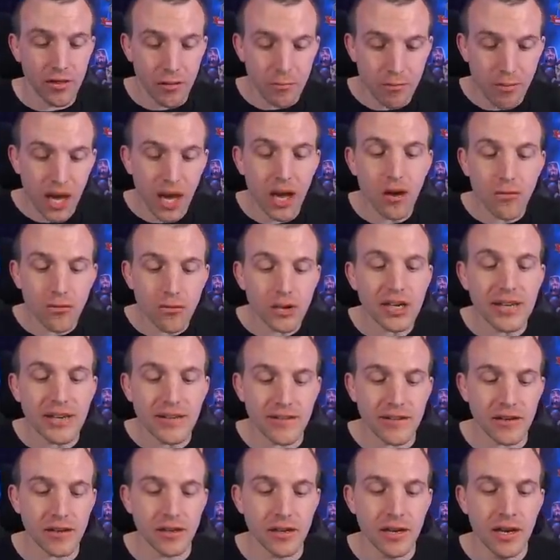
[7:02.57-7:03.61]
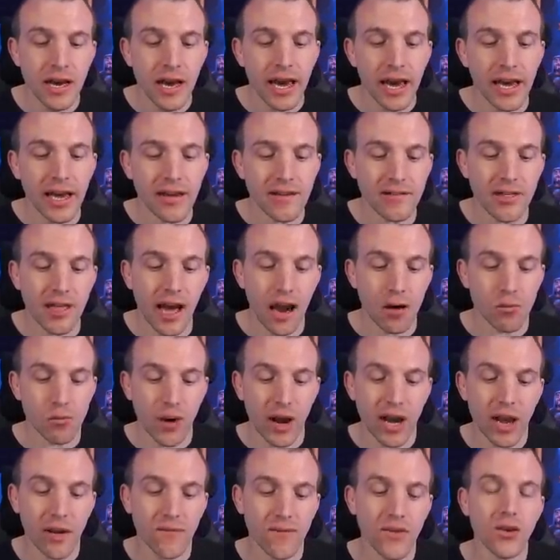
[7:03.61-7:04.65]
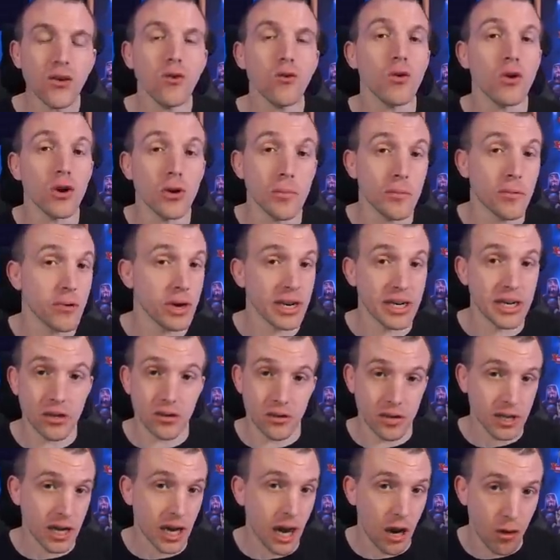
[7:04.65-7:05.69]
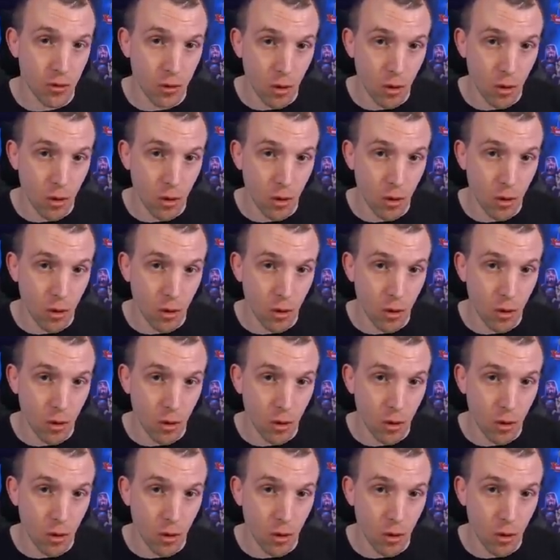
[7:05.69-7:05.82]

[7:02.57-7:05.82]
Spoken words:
the main reason is that whenever you upgrade your Town